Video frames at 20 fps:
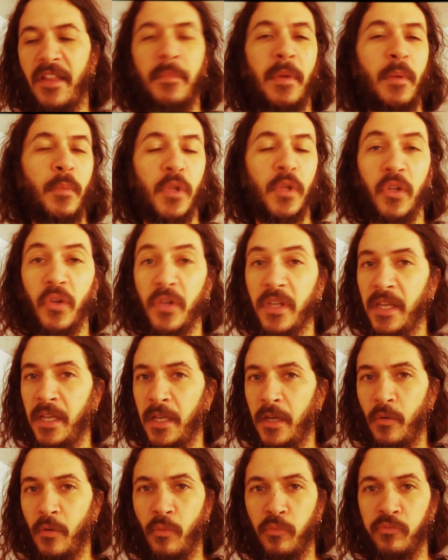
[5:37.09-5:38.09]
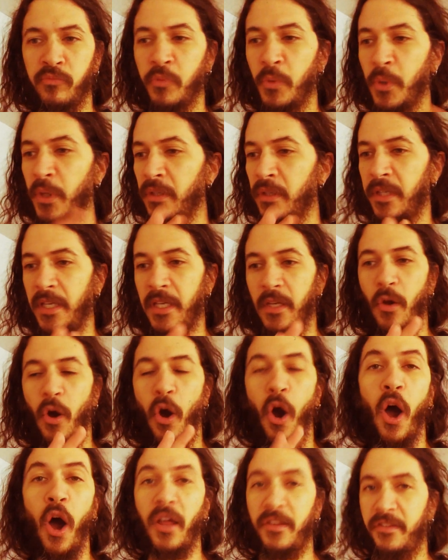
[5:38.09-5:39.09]
I mean, we're looking at really
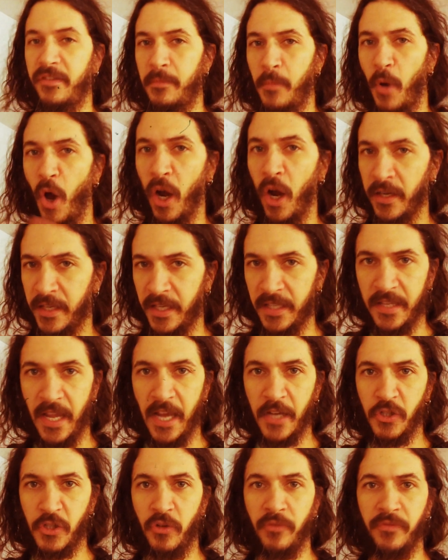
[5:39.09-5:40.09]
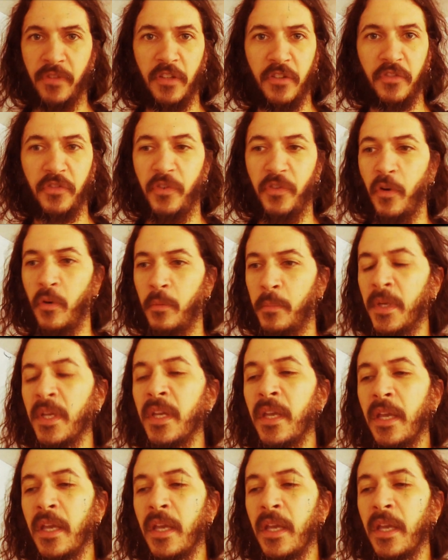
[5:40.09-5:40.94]
awesome architecture in this film,